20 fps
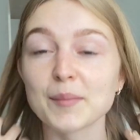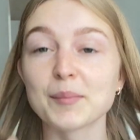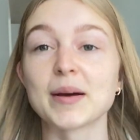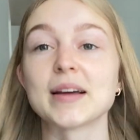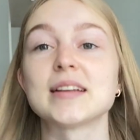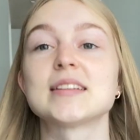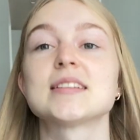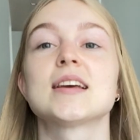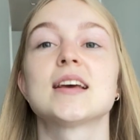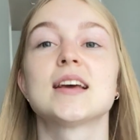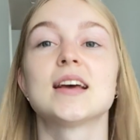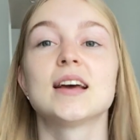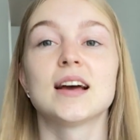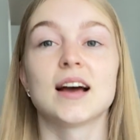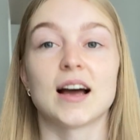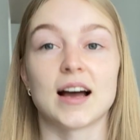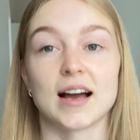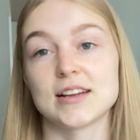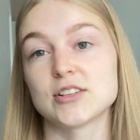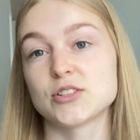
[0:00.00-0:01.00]
But
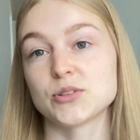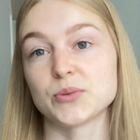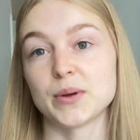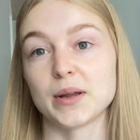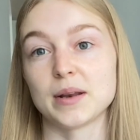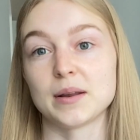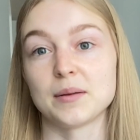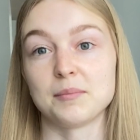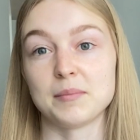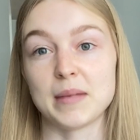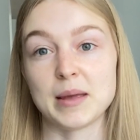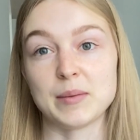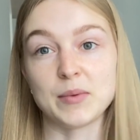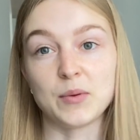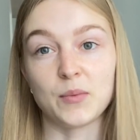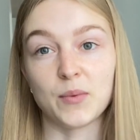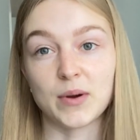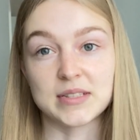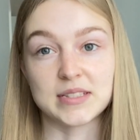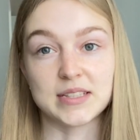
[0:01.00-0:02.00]
I do it maybe
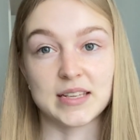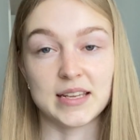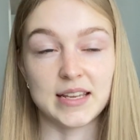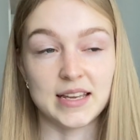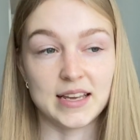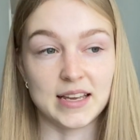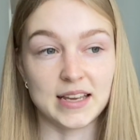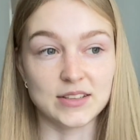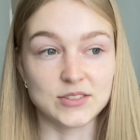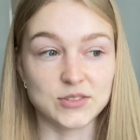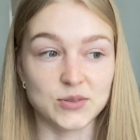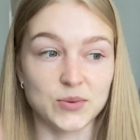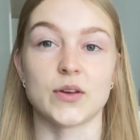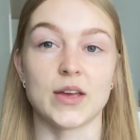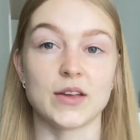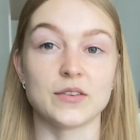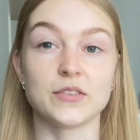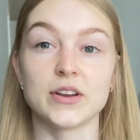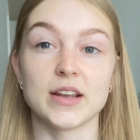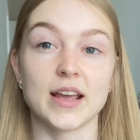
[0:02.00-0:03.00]
once a year, so
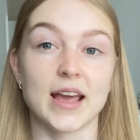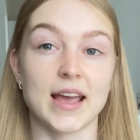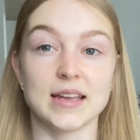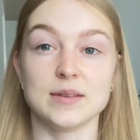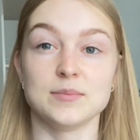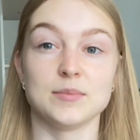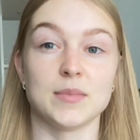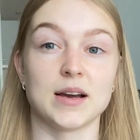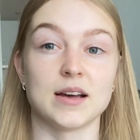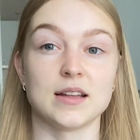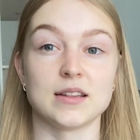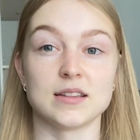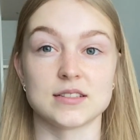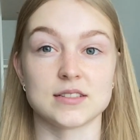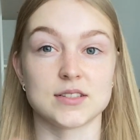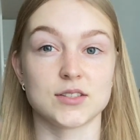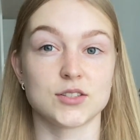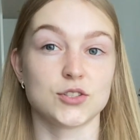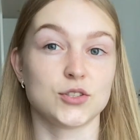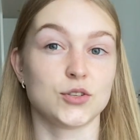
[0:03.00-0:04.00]
every 8
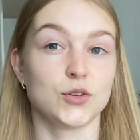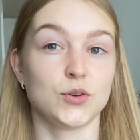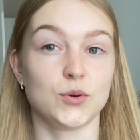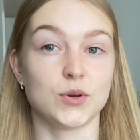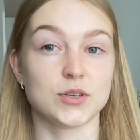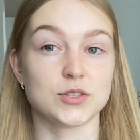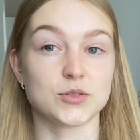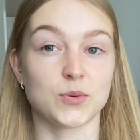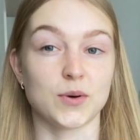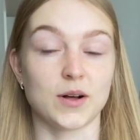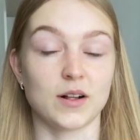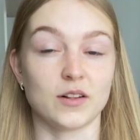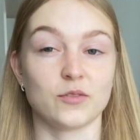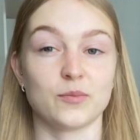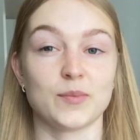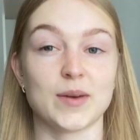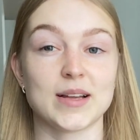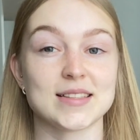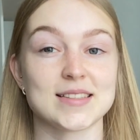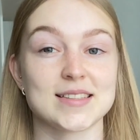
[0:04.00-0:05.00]
months to 12
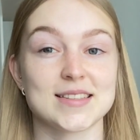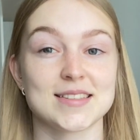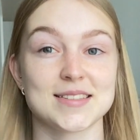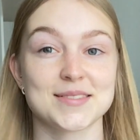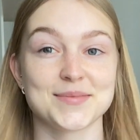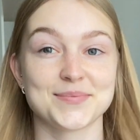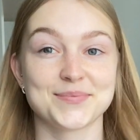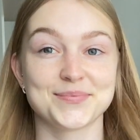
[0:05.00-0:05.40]
months.